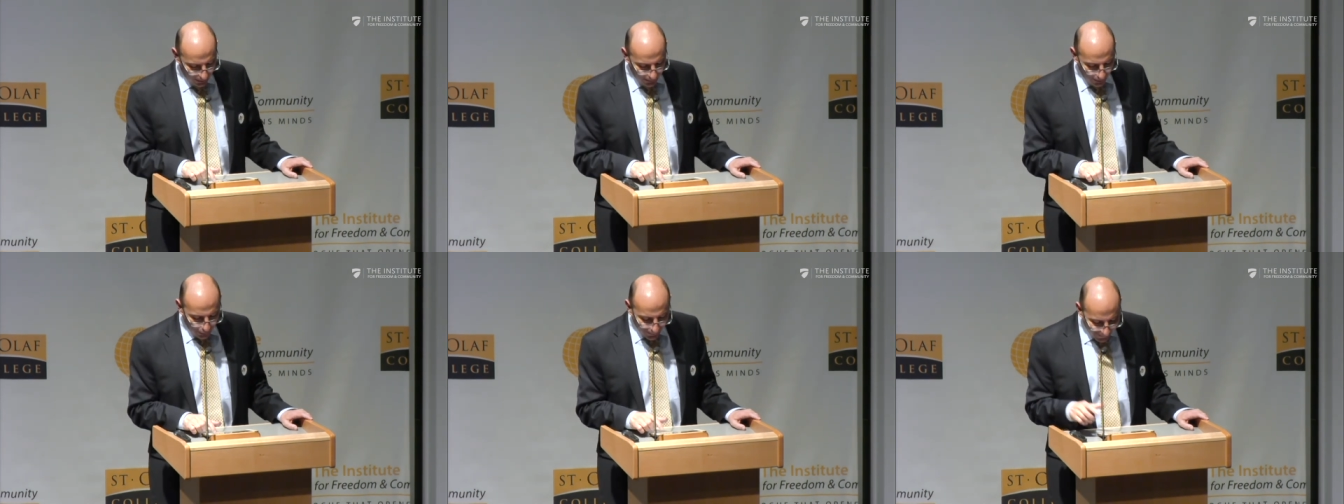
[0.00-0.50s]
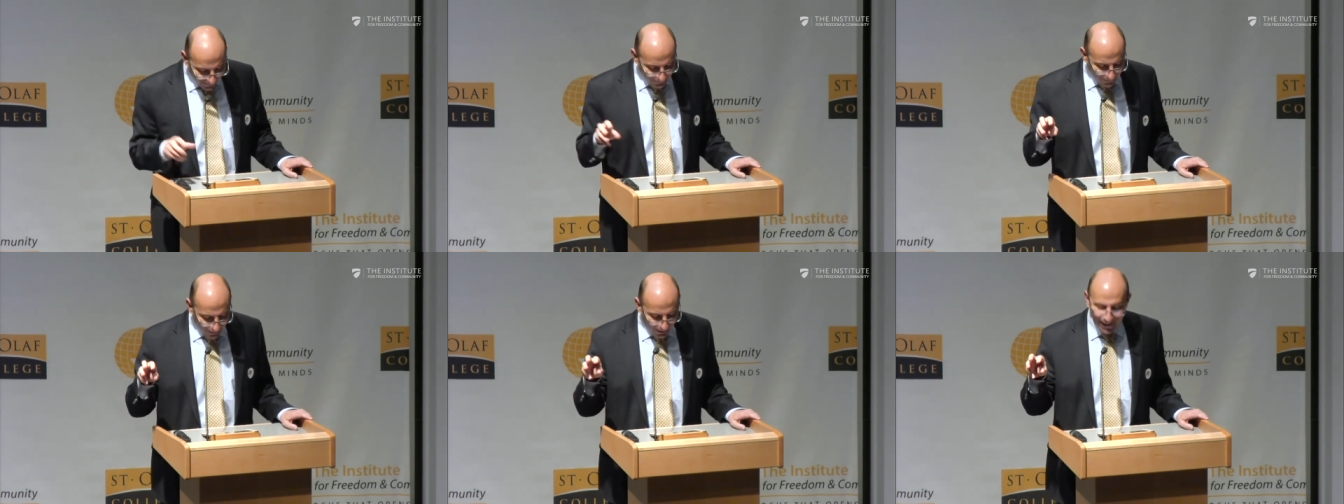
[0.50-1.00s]
The
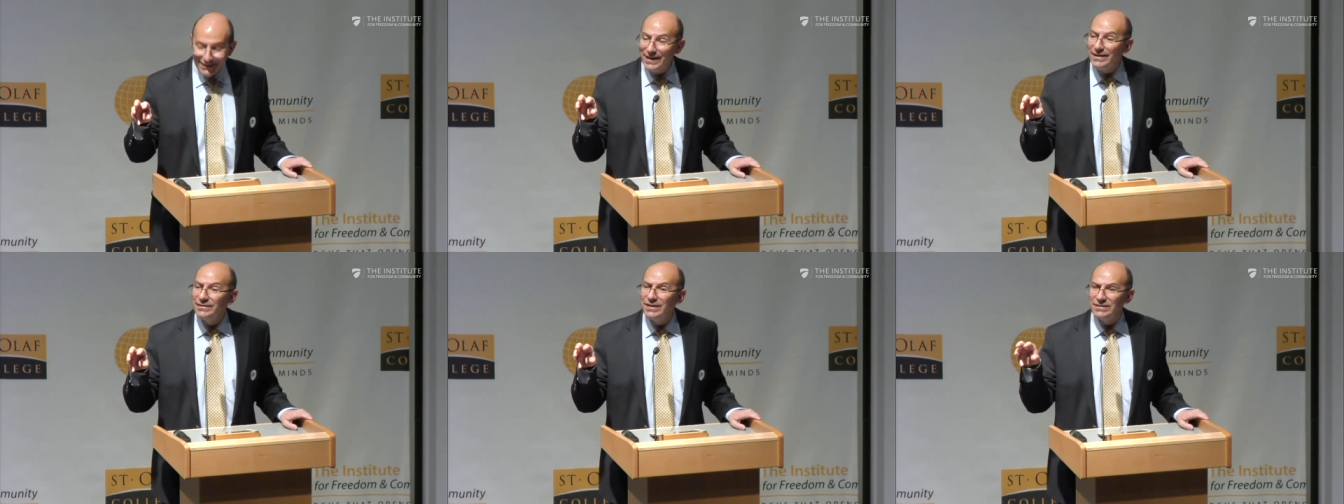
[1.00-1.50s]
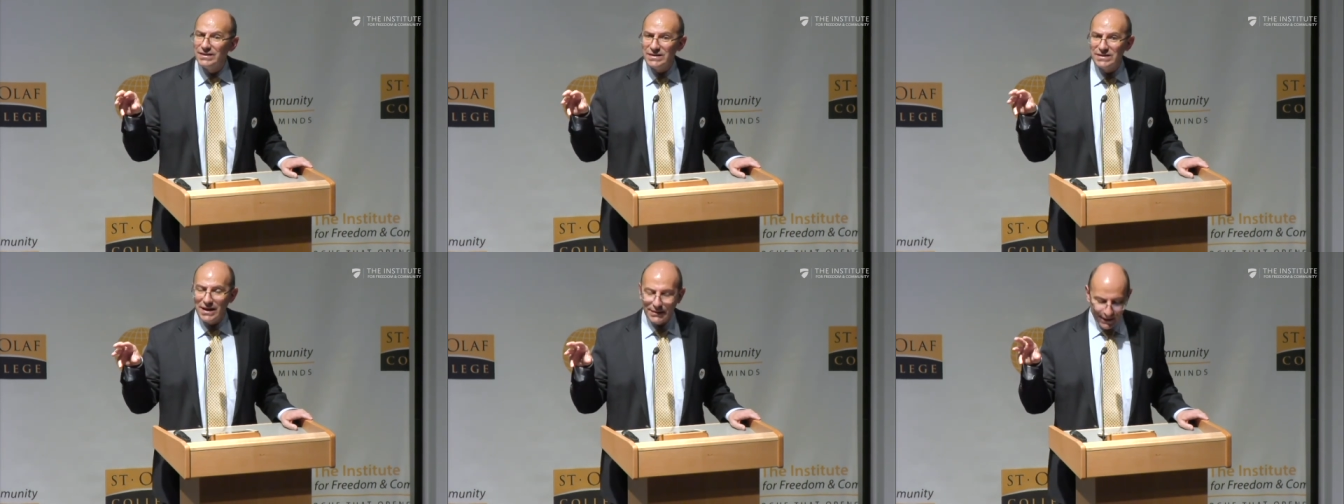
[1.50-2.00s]
Oriental
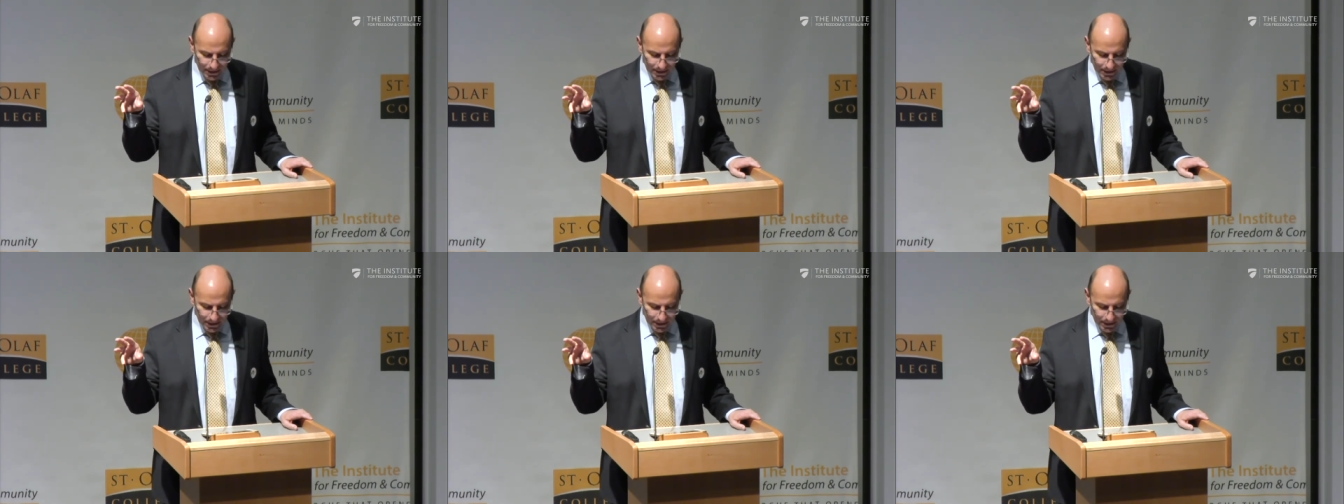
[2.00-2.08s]
identities and